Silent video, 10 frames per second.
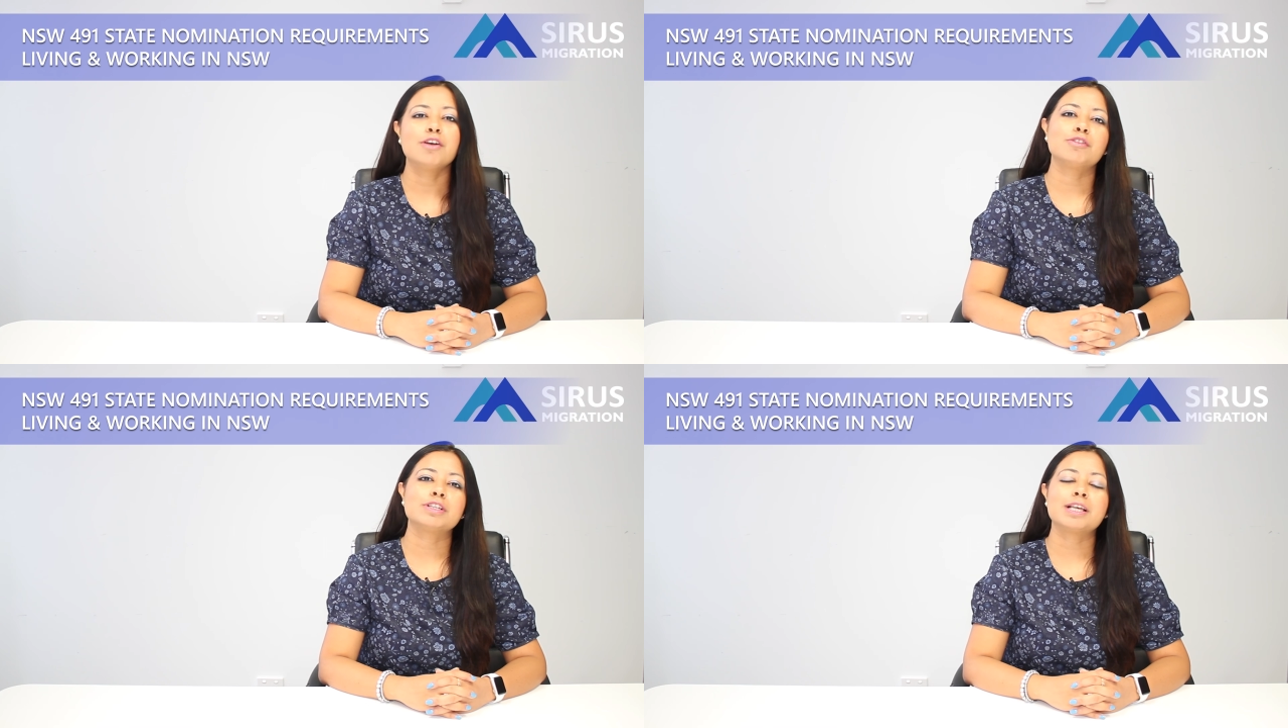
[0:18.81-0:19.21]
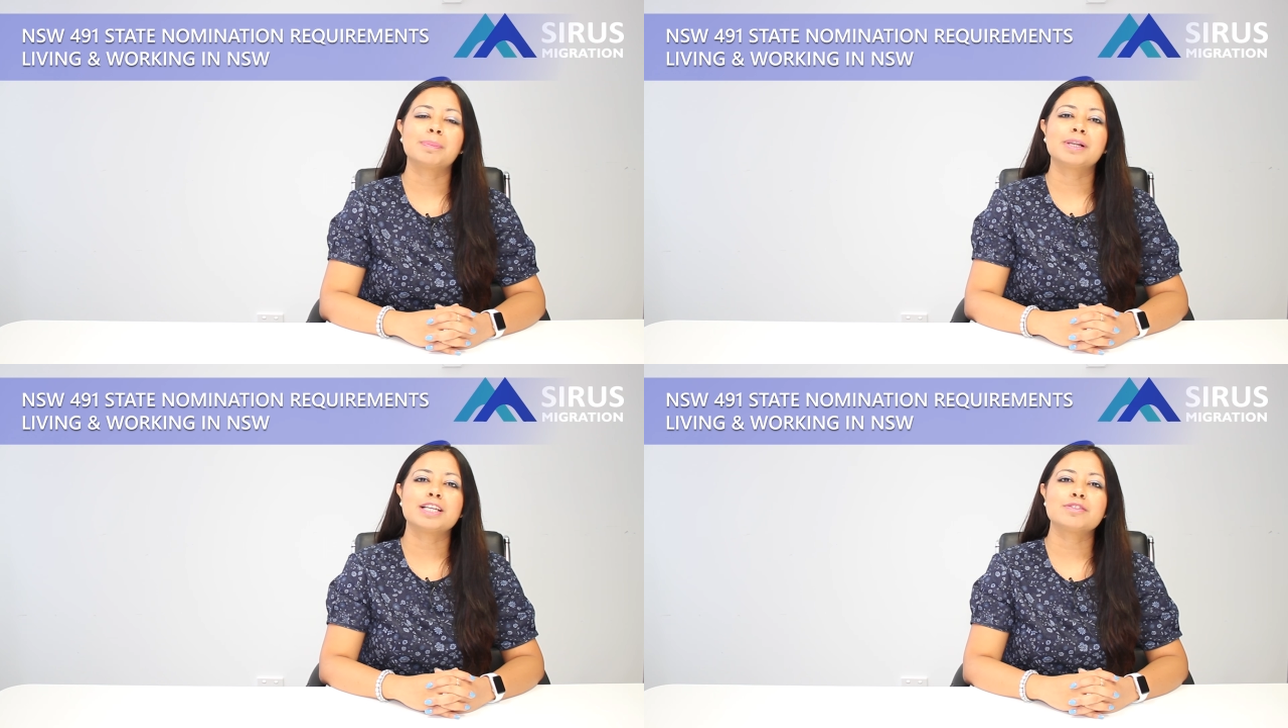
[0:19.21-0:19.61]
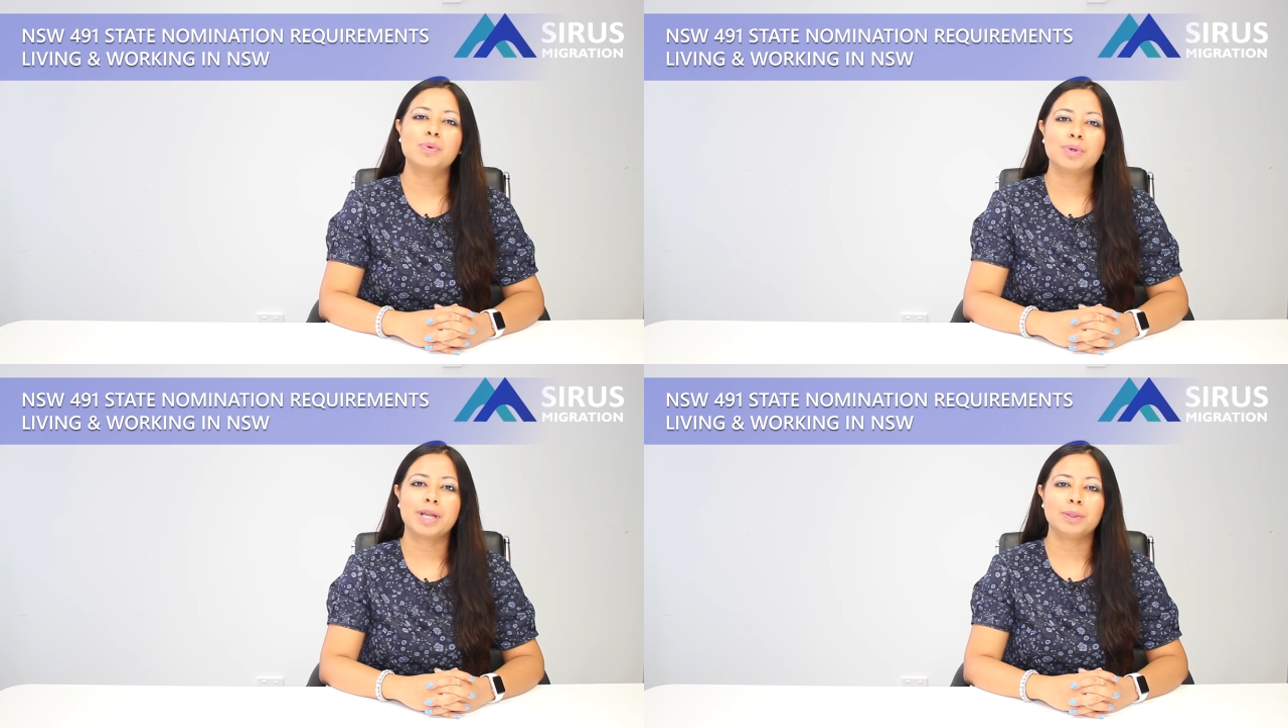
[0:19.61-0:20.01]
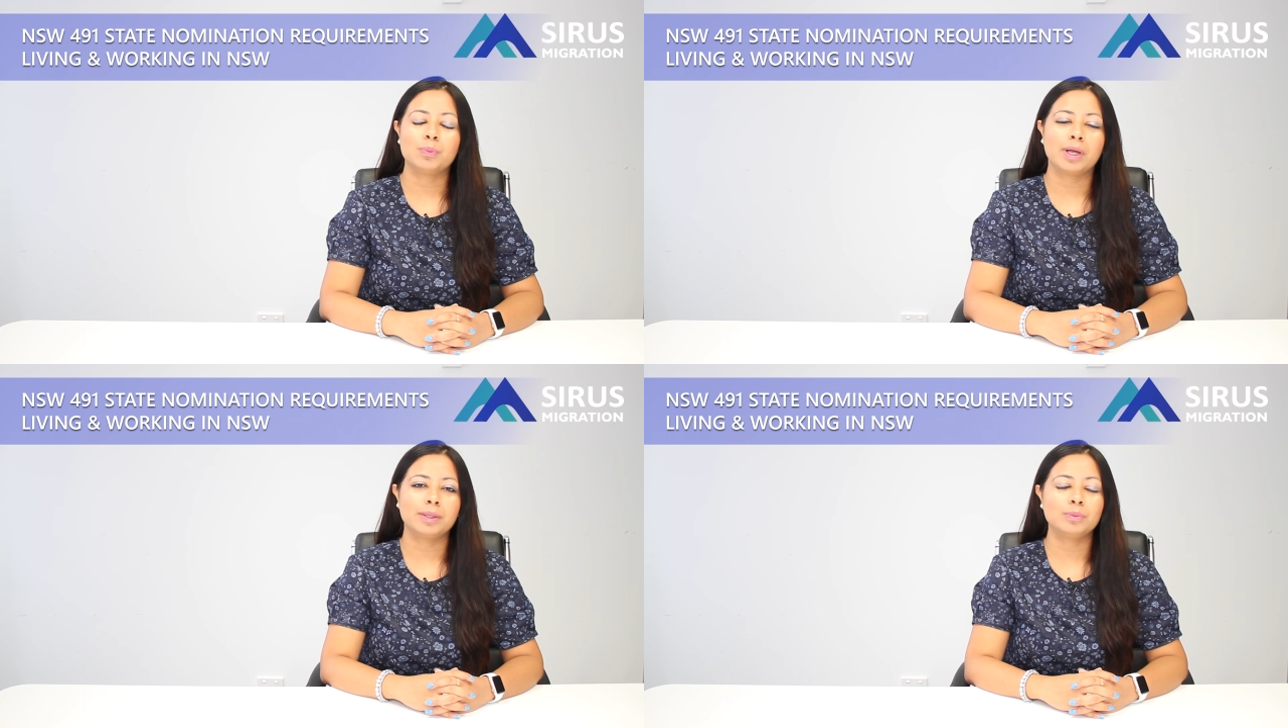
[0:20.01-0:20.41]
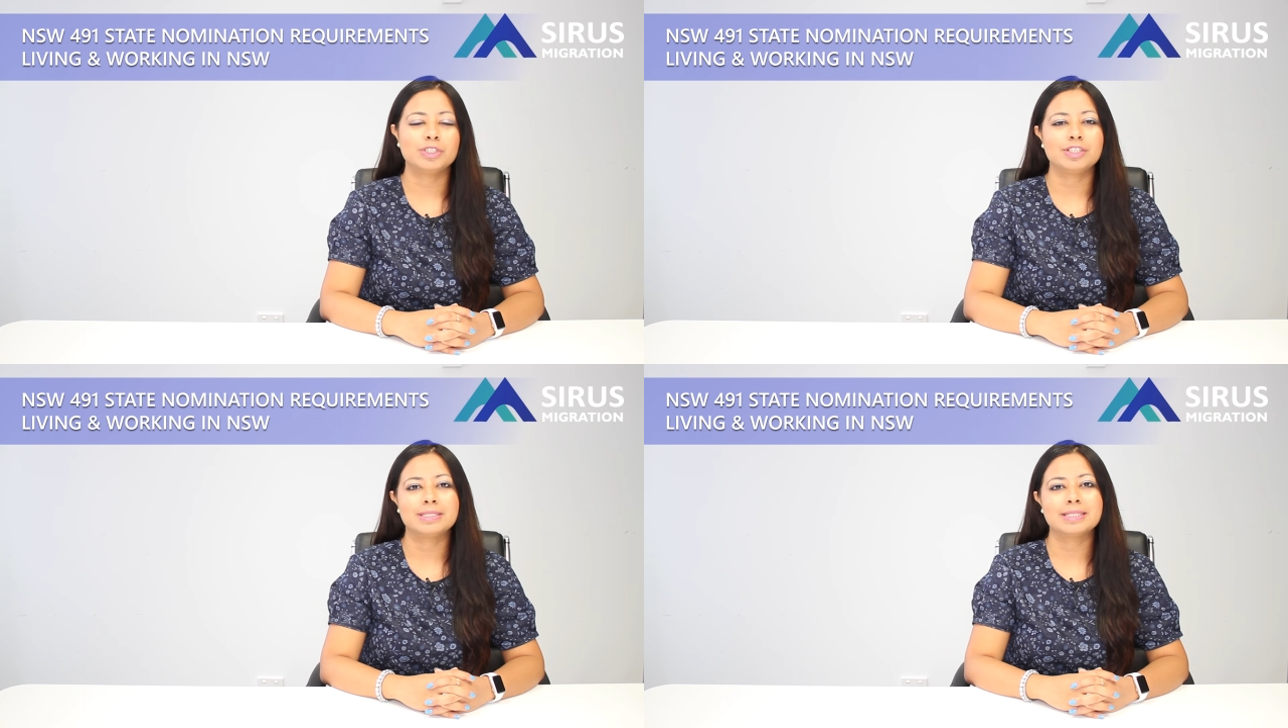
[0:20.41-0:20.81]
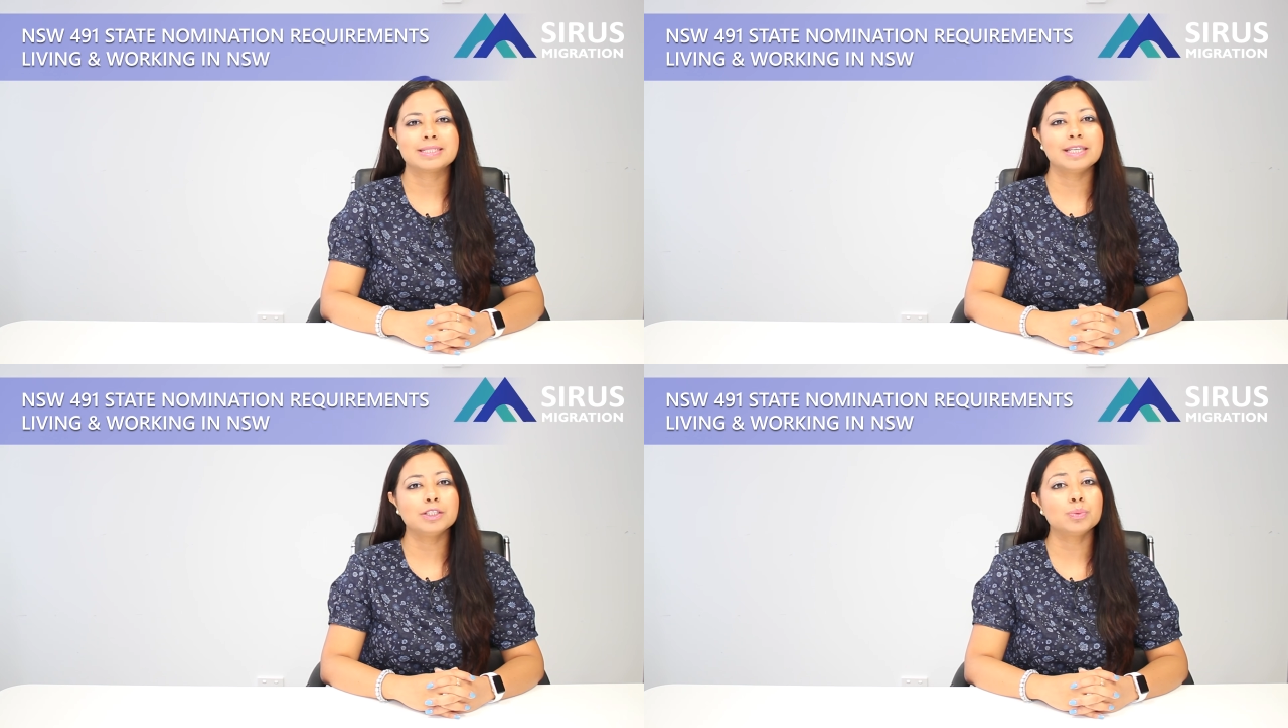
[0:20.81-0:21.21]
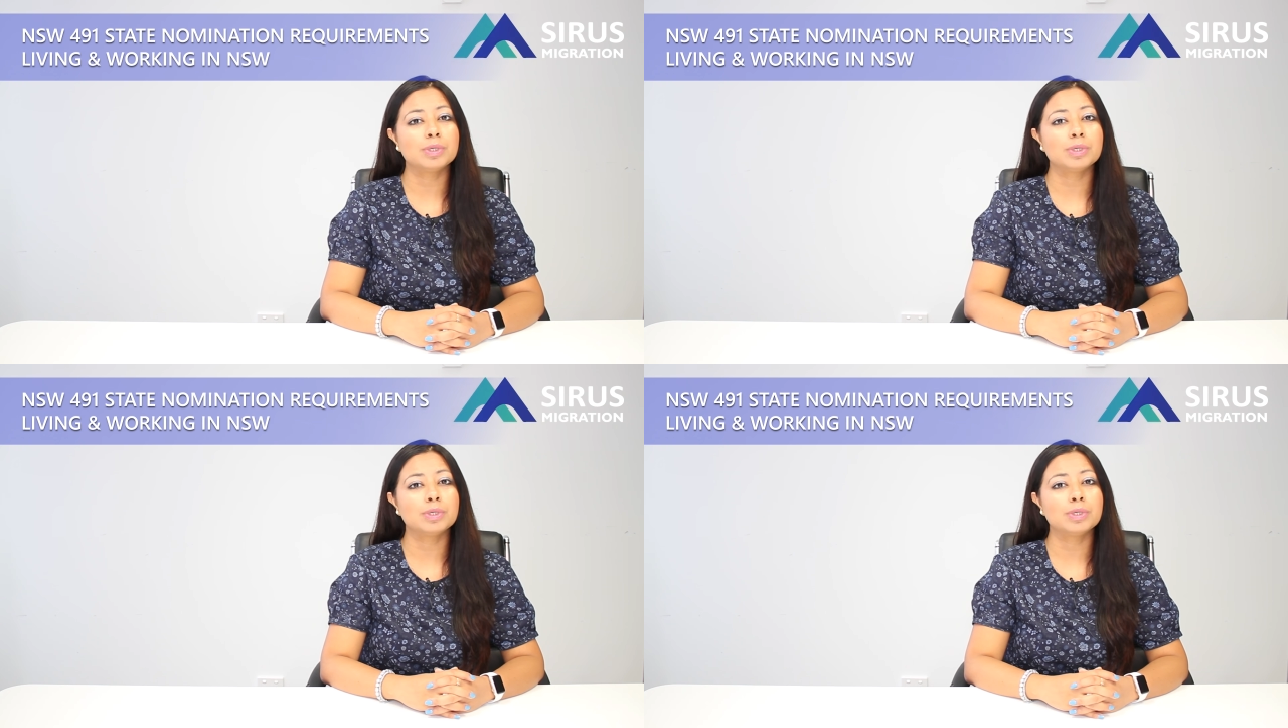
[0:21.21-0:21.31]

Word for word: for subclass 491 which is the skilled